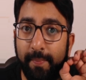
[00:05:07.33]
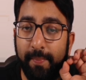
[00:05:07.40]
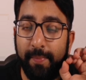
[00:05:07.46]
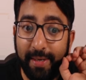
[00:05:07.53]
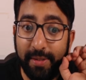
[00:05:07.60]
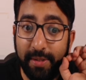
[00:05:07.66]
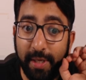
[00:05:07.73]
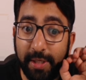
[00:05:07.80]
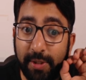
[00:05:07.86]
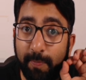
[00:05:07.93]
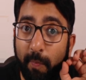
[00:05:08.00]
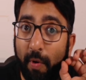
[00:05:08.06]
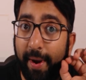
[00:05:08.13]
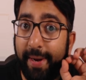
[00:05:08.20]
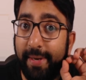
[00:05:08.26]
At this
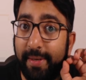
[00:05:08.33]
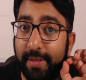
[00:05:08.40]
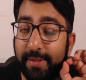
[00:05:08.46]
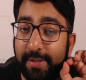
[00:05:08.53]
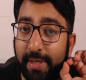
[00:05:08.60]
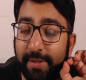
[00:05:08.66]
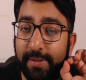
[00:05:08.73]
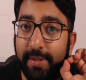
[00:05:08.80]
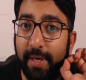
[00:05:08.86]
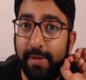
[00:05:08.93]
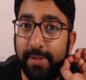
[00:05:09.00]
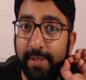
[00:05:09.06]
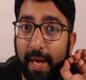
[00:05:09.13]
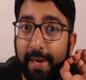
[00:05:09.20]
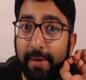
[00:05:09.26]
point, since
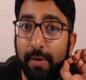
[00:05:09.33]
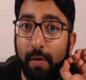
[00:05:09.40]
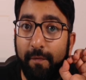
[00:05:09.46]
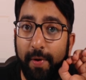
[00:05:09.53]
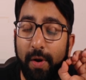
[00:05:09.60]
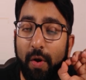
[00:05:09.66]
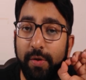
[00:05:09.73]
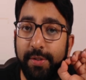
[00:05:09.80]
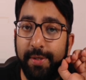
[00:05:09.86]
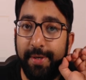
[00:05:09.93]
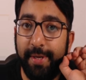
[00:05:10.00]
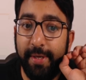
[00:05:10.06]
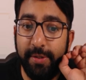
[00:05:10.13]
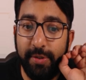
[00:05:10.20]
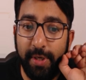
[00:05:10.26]
the sign of
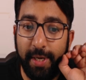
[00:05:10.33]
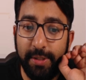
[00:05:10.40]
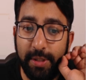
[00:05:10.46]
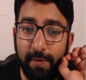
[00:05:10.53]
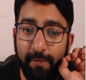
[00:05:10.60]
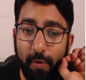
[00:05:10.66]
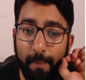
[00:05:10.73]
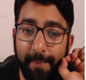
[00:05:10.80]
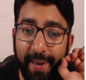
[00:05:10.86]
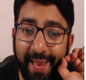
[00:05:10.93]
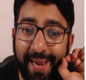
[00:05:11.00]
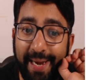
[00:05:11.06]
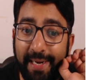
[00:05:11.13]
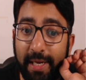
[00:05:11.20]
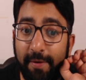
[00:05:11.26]
velocity is changing from
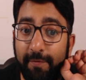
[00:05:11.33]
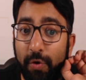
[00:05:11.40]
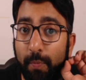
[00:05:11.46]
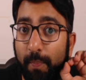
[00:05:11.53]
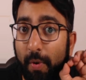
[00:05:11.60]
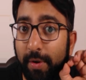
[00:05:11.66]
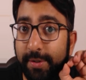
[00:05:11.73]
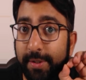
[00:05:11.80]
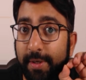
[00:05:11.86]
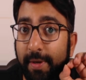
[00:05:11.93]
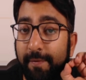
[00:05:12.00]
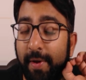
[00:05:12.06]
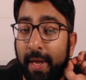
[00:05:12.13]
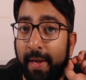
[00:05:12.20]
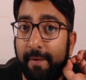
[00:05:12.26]
negative to
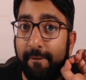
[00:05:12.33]
positive,